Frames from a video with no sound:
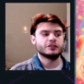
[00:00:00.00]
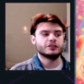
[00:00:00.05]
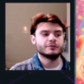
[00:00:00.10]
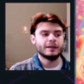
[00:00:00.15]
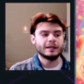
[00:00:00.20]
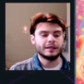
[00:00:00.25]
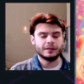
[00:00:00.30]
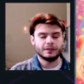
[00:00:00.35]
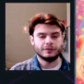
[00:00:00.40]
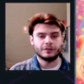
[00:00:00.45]
to
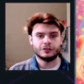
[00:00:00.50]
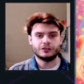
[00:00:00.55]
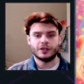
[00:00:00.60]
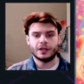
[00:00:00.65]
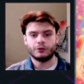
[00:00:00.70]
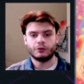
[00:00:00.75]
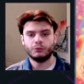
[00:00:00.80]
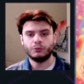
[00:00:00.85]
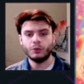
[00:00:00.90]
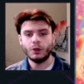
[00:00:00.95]
making this
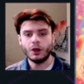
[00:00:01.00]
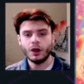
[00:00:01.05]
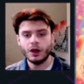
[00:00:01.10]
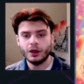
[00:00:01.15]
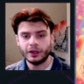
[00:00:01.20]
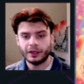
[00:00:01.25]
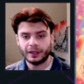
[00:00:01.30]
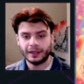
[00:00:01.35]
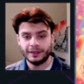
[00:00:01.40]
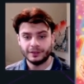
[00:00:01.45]
deck
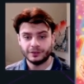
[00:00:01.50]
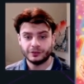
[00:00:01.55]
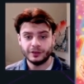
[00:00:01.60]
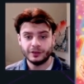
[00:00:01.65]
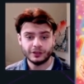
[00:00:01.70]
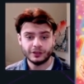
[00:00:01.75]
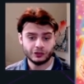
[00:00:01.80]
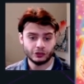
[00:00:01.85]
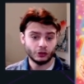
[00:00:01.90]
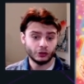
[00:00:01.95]
work is
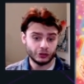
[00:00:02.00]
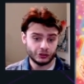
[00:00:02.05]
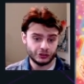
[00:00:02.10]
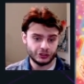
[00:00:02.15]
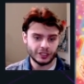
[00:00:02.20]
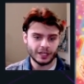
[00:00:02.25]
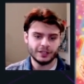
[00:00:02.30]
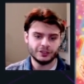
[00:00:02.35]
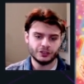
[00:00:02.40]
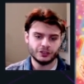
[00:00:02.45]
this
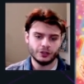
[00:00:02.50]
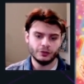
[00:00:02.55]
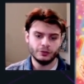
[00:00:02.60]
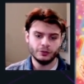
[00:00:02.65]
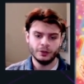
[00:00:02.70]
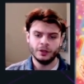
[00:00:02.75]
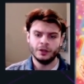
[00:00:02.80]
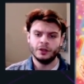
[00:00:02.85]
Ostinato.